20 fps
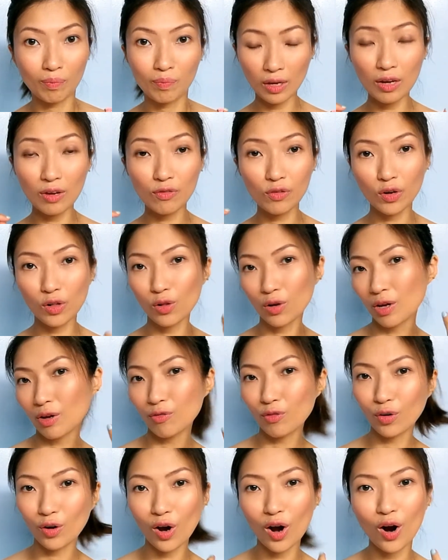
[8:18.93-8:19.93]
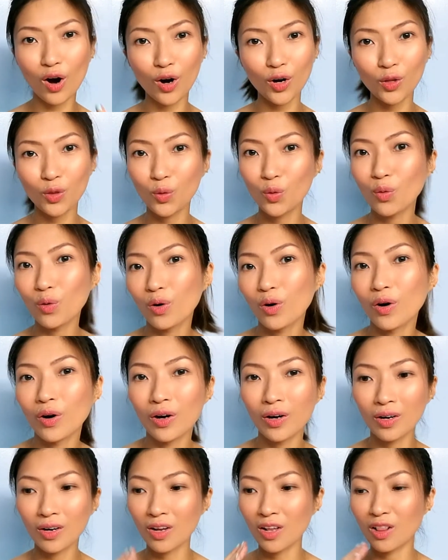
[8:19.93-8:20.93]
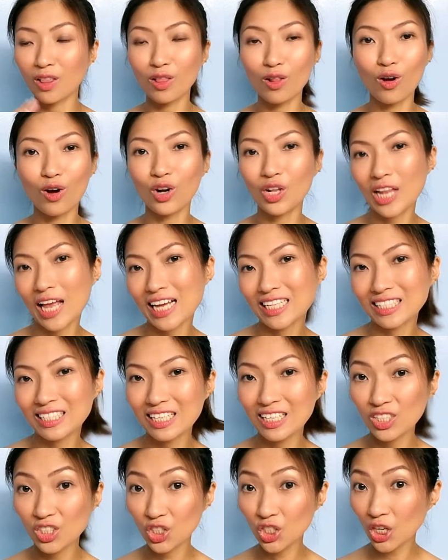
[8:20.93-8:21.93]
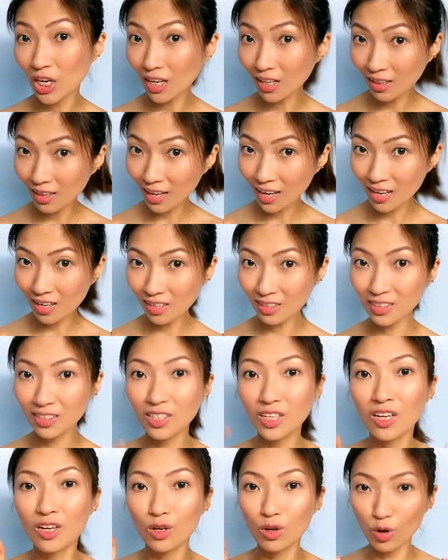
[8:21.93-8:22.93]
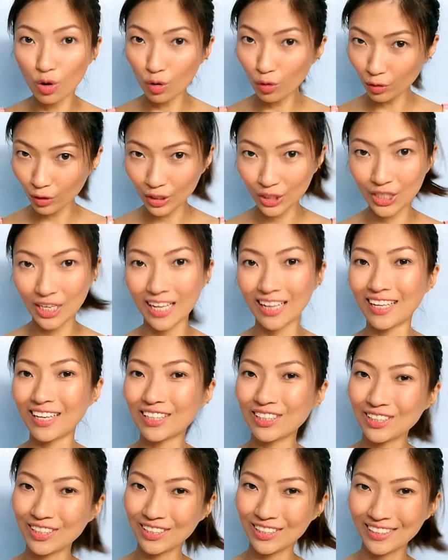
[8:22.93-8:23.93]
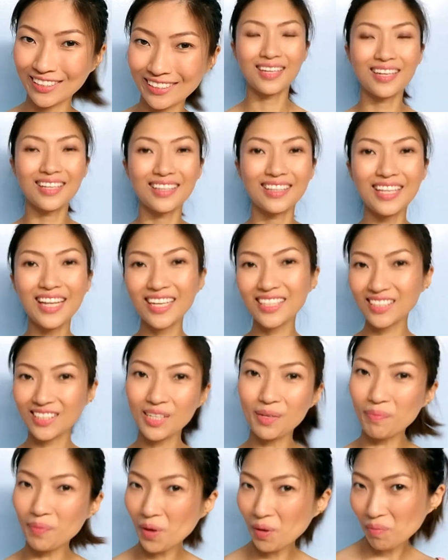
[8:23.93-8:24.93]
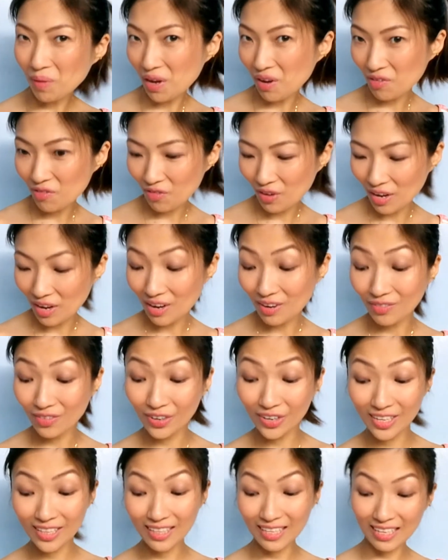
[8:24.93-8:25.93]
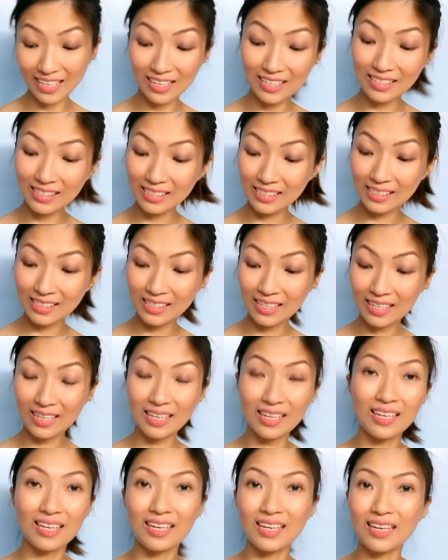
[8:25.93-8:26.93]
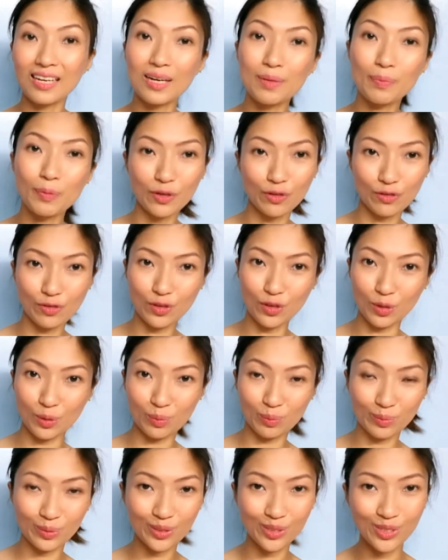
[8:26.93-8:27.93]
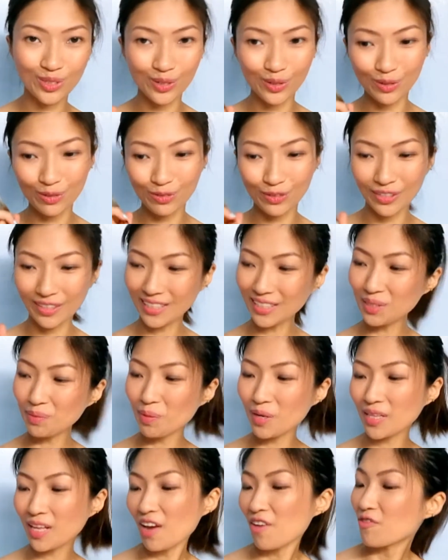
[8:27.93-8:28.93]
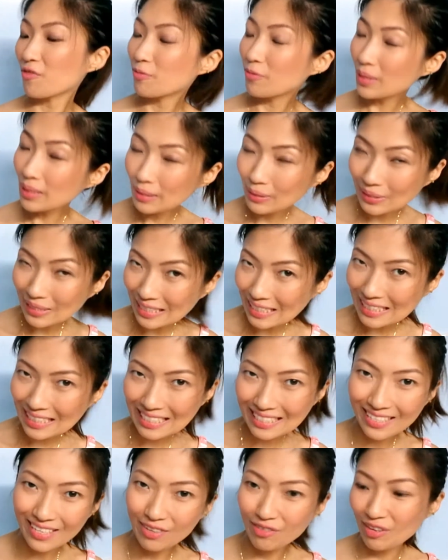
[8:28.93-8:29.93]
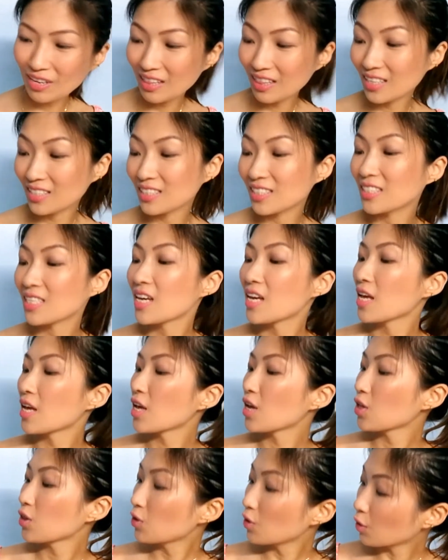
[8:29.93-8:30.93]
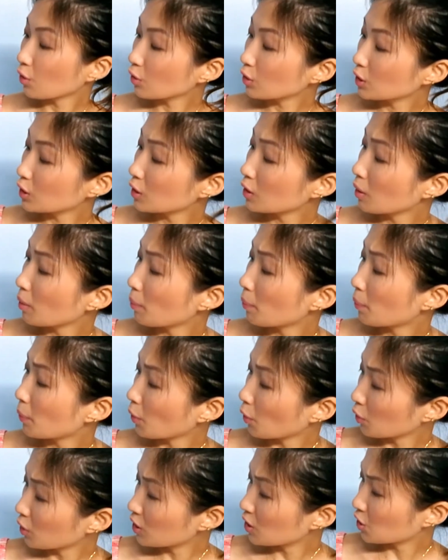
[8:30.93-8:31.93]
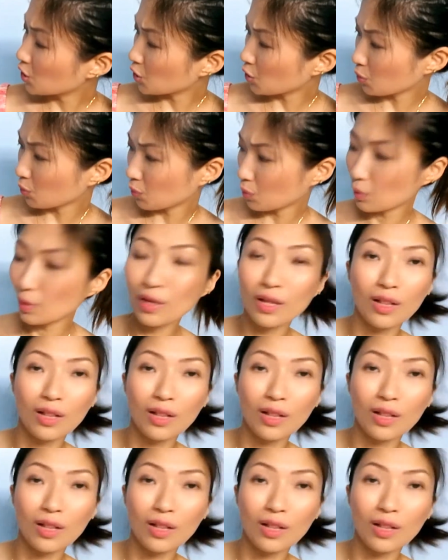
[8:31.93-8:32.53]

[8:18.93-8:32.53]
If you're looking for a hardcore, long-lasting gel nails, go for Gelish. Next up on my favorite is a perfume. So for this month, I've been really loving this Nuxe Perfume.